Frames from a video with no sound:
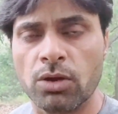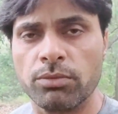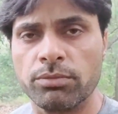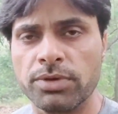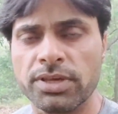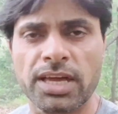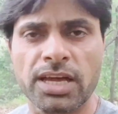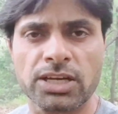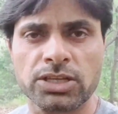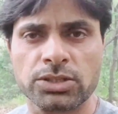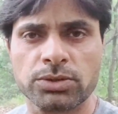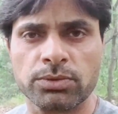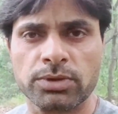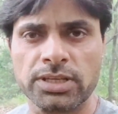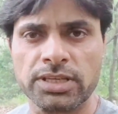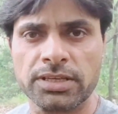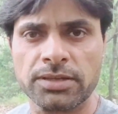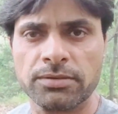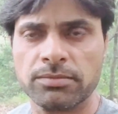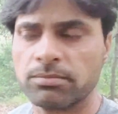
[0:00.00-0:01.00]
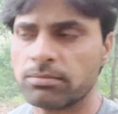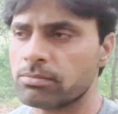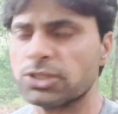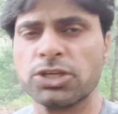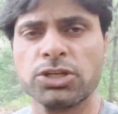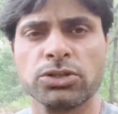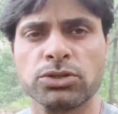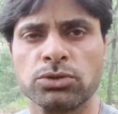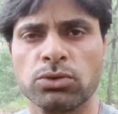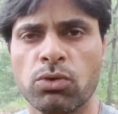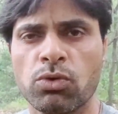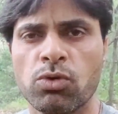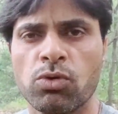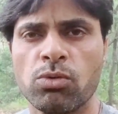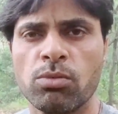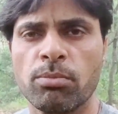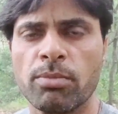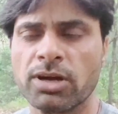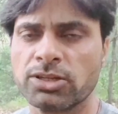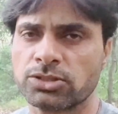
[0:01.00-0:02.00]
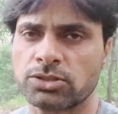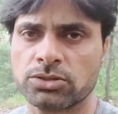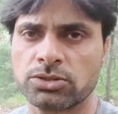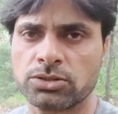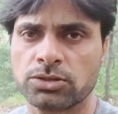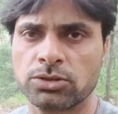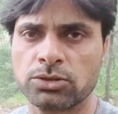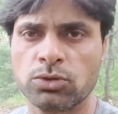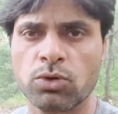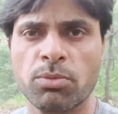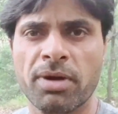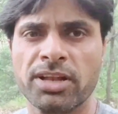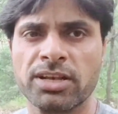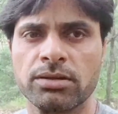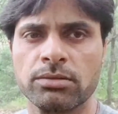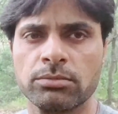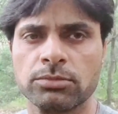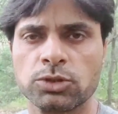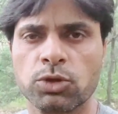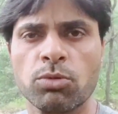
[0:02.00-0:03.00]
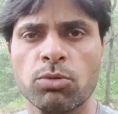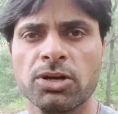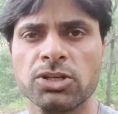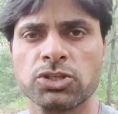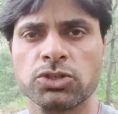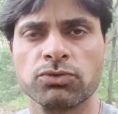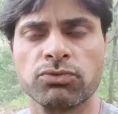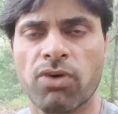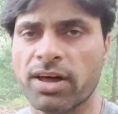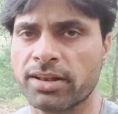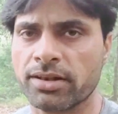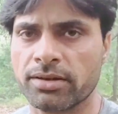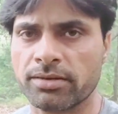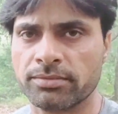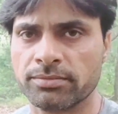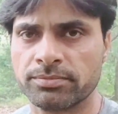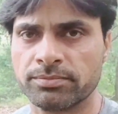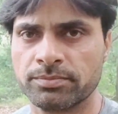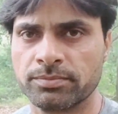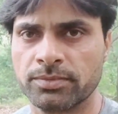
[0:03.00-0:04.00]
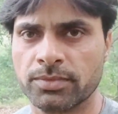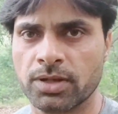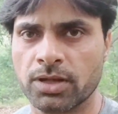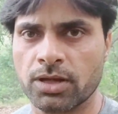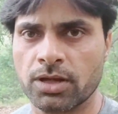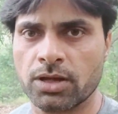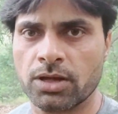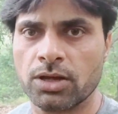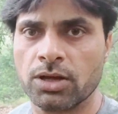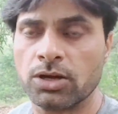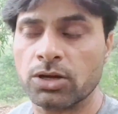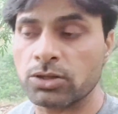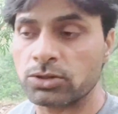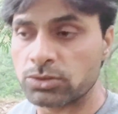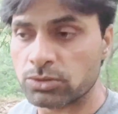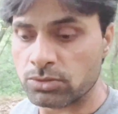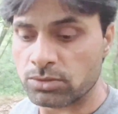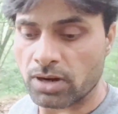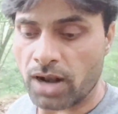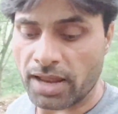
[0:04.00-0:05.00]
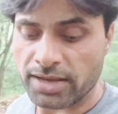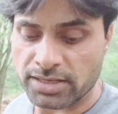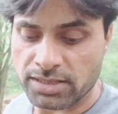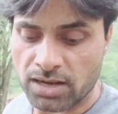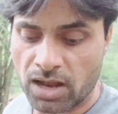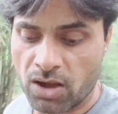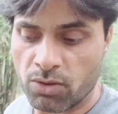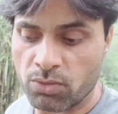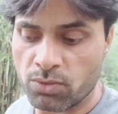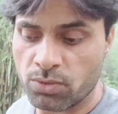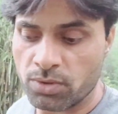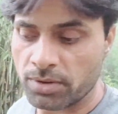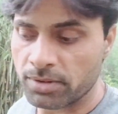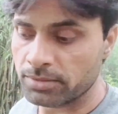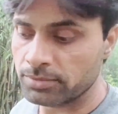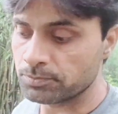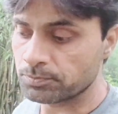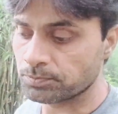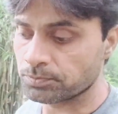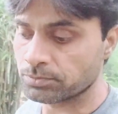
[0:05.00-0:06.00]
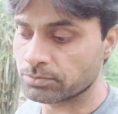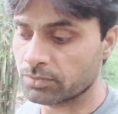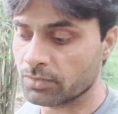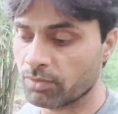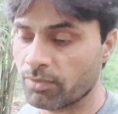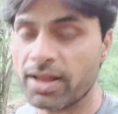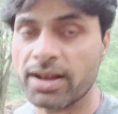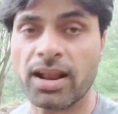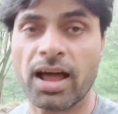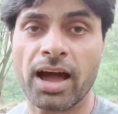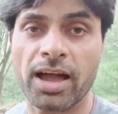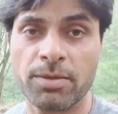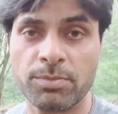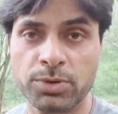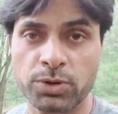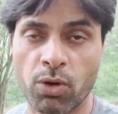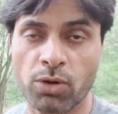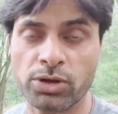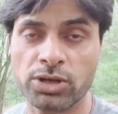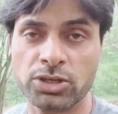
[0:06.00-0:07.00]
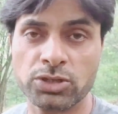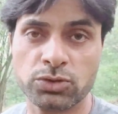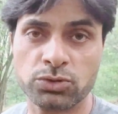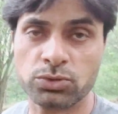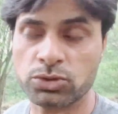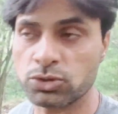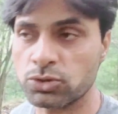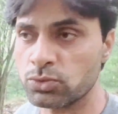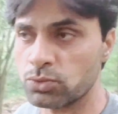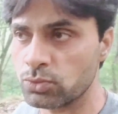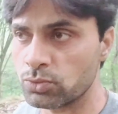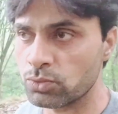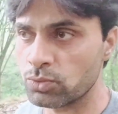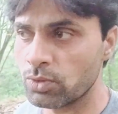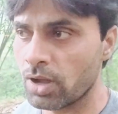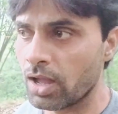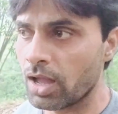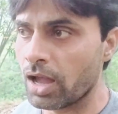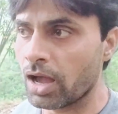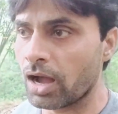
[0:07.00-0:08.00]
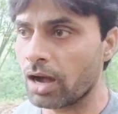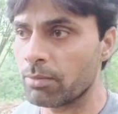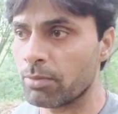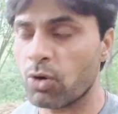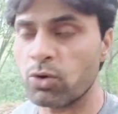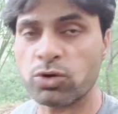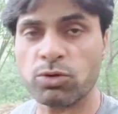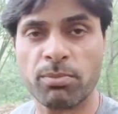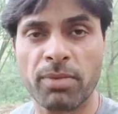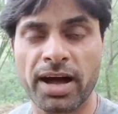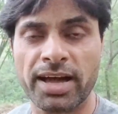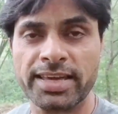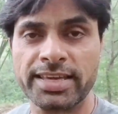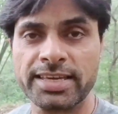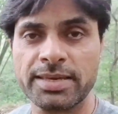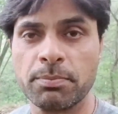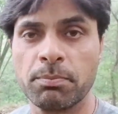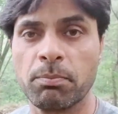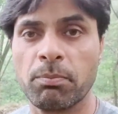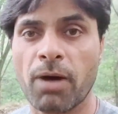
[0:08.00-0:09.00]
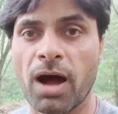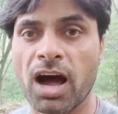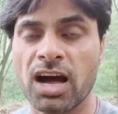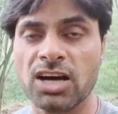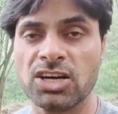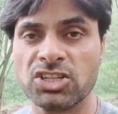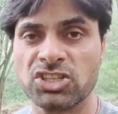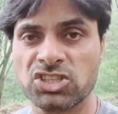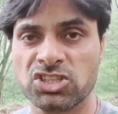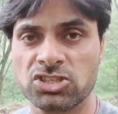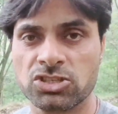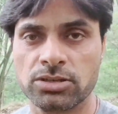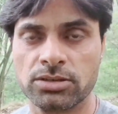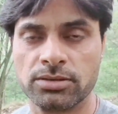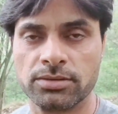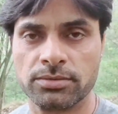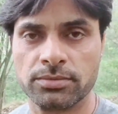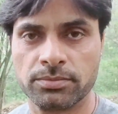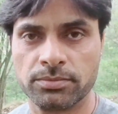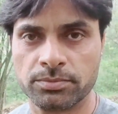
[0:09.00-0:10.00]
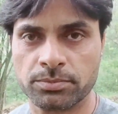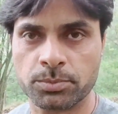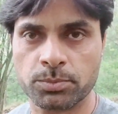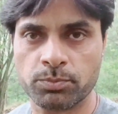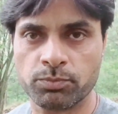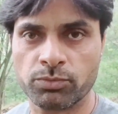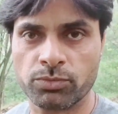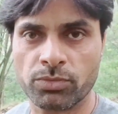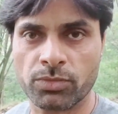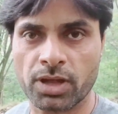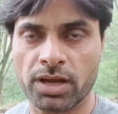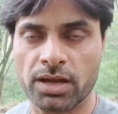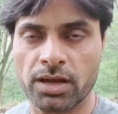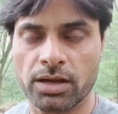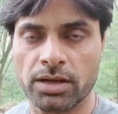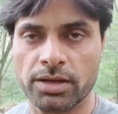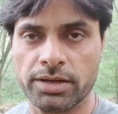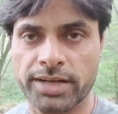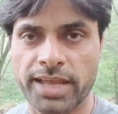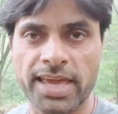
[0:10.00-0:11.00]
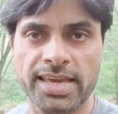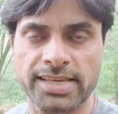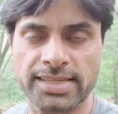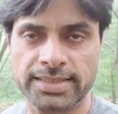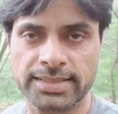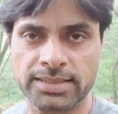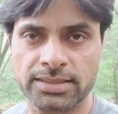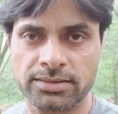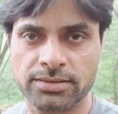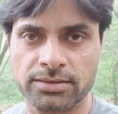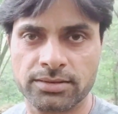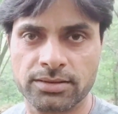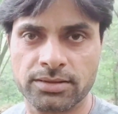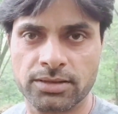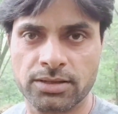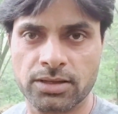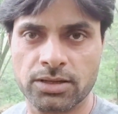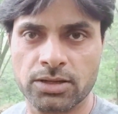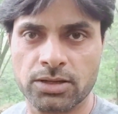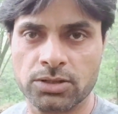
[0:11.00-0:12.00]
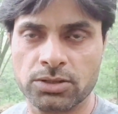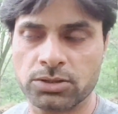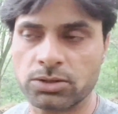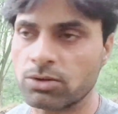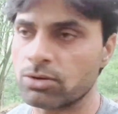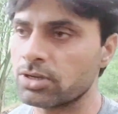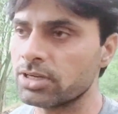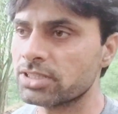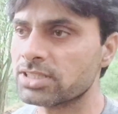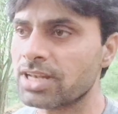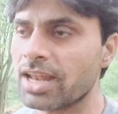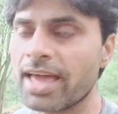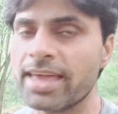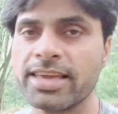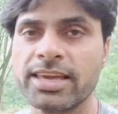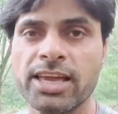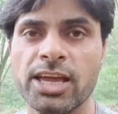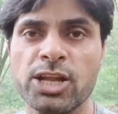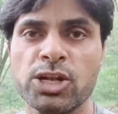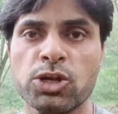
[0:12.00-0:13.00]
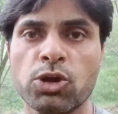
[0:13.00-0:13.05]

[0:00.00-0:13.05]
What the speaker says: we actually did so much fun. So right now when I'm talking to you about my past days, so it's like a